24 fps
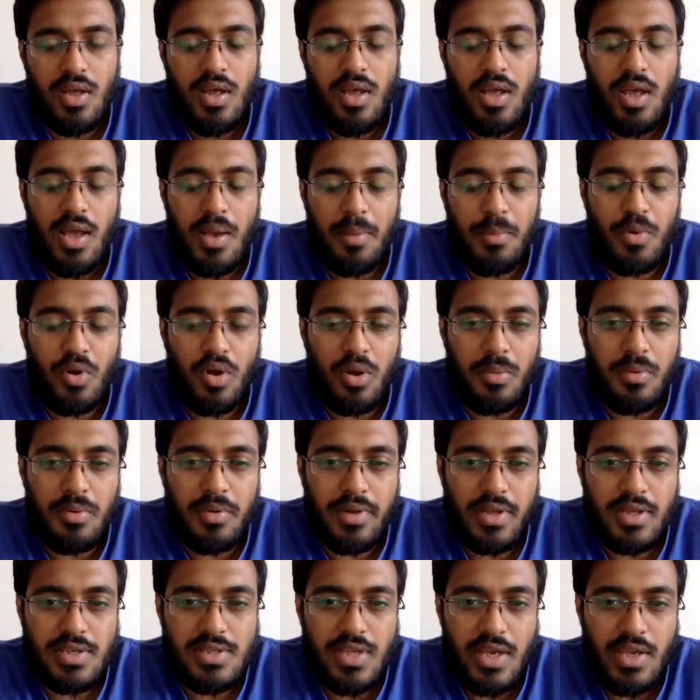
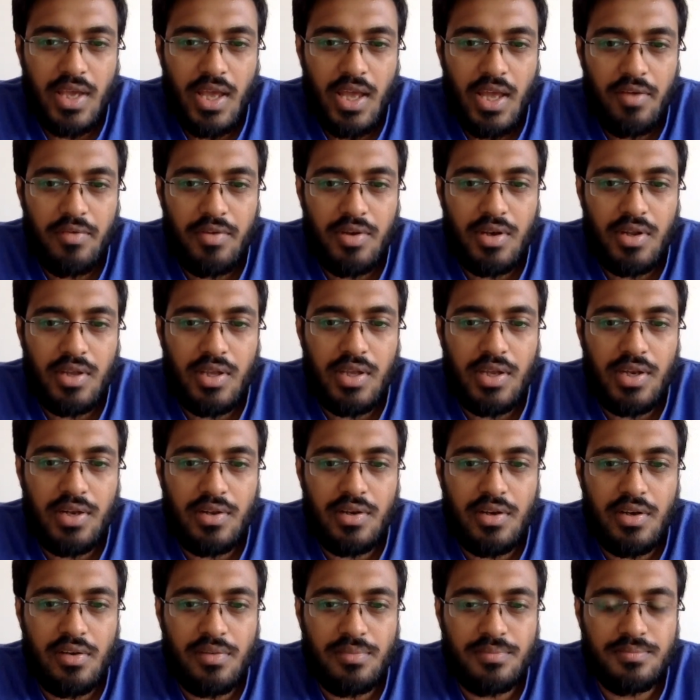abnormalities I have in
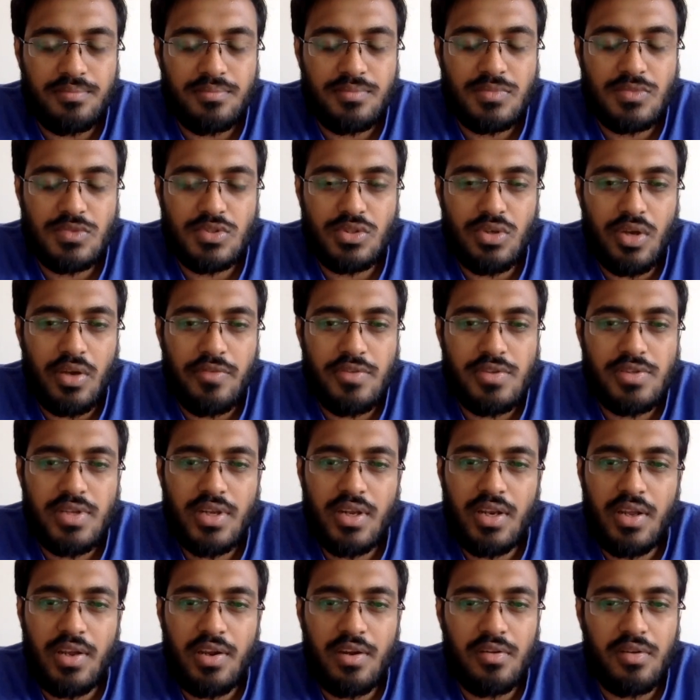ENT. So I was
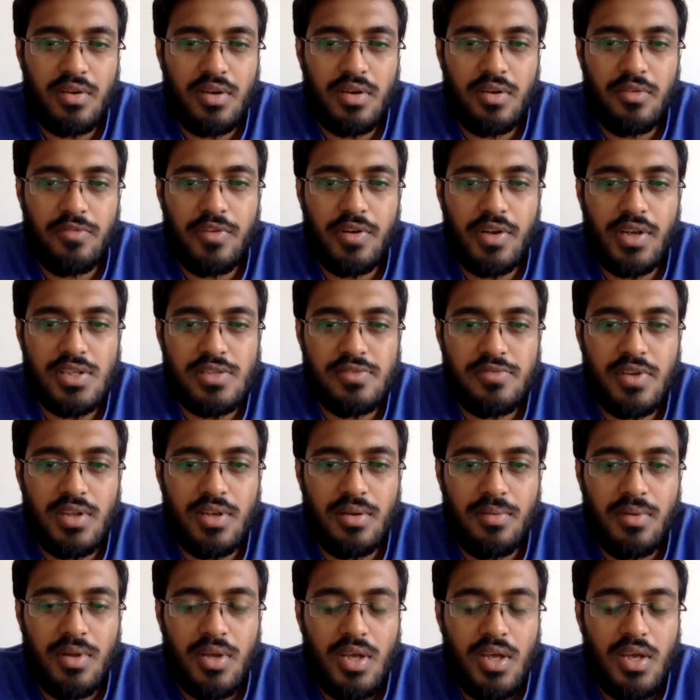declared fit as well.
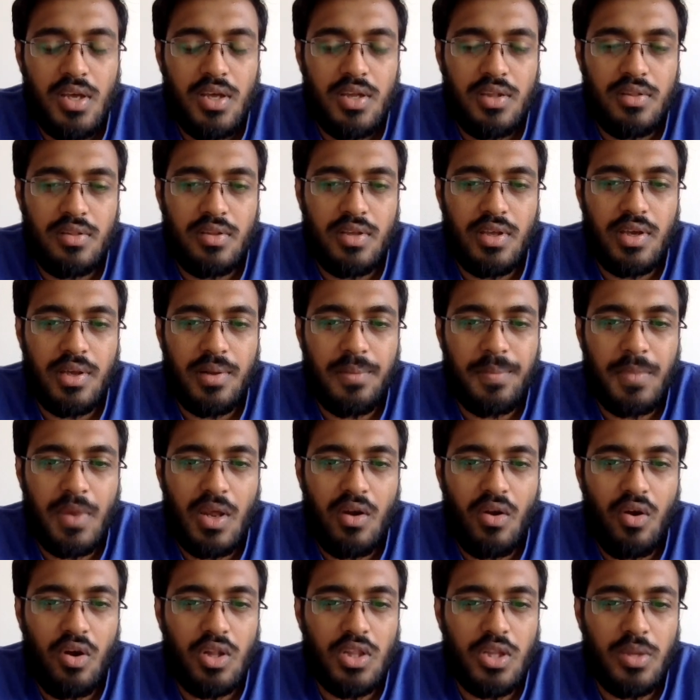They
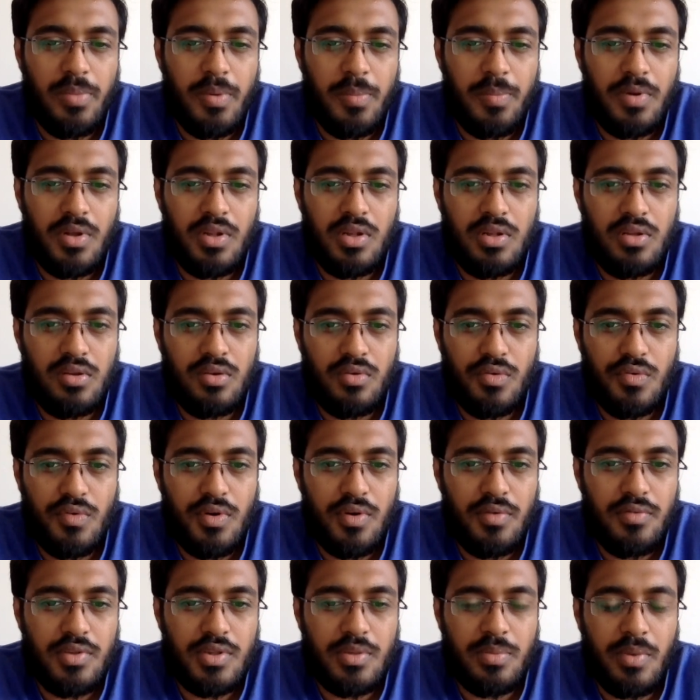and all the people who
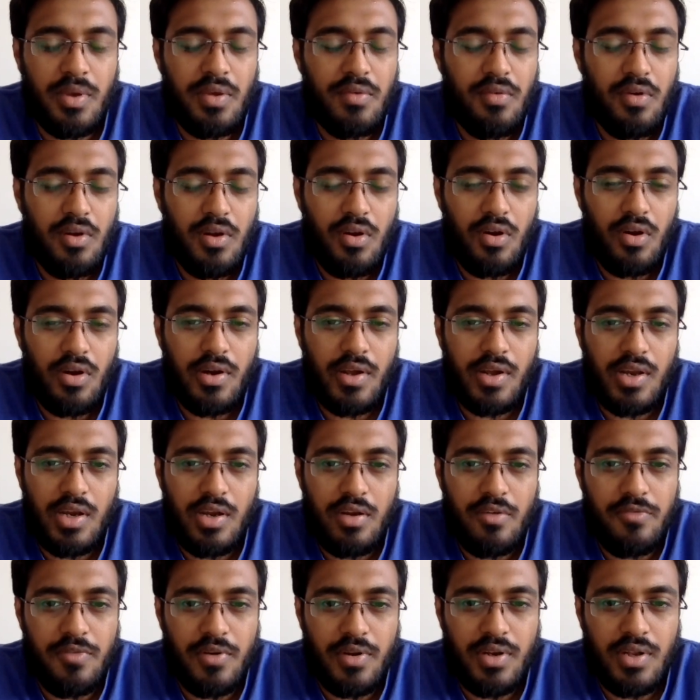were with me were all
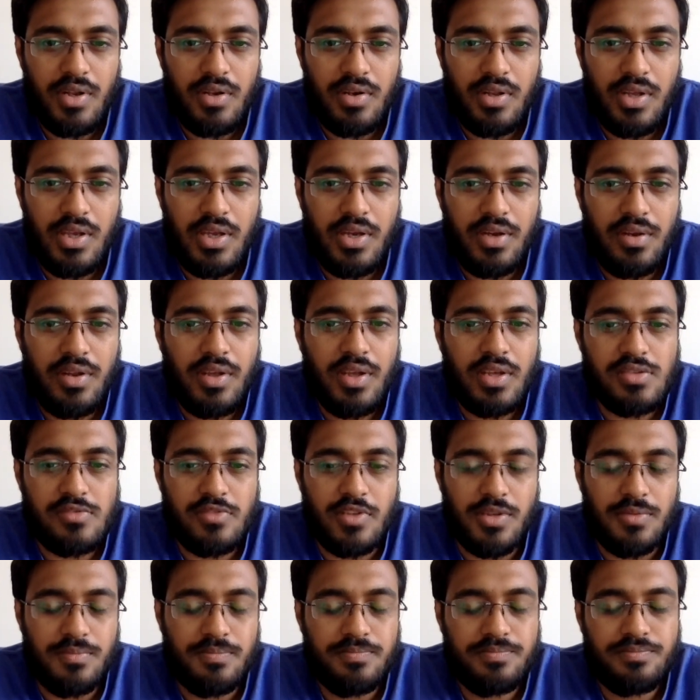declared fit in ENT as
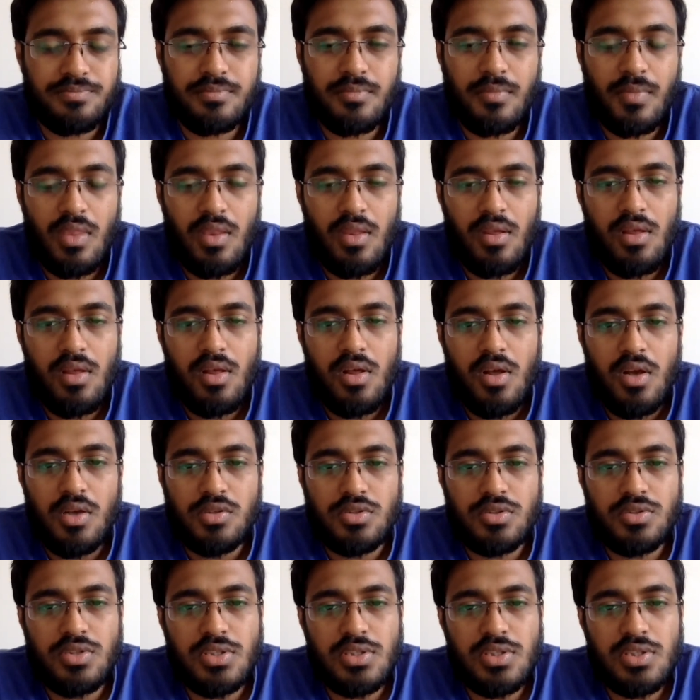well.
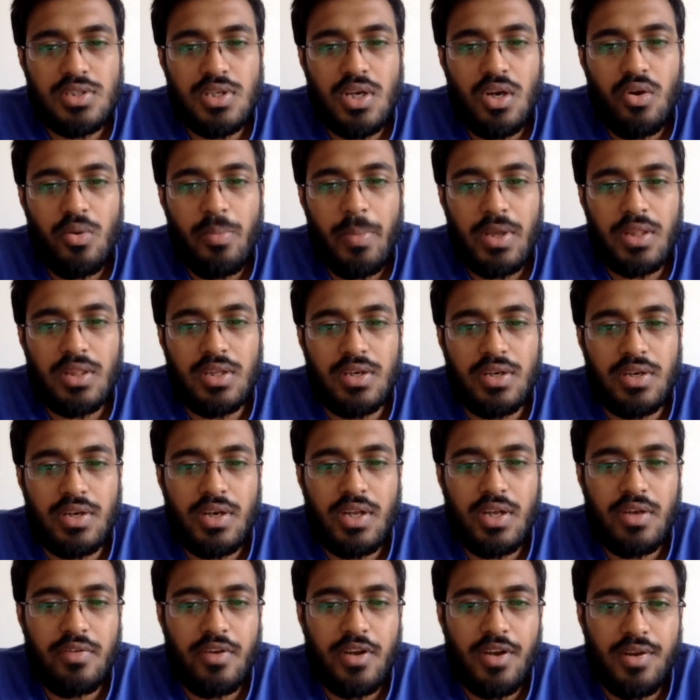So this is how my third
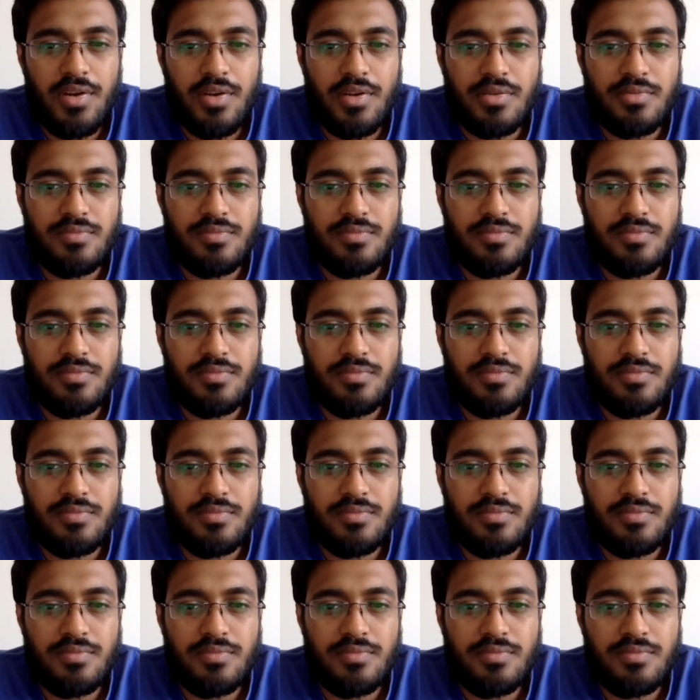day went.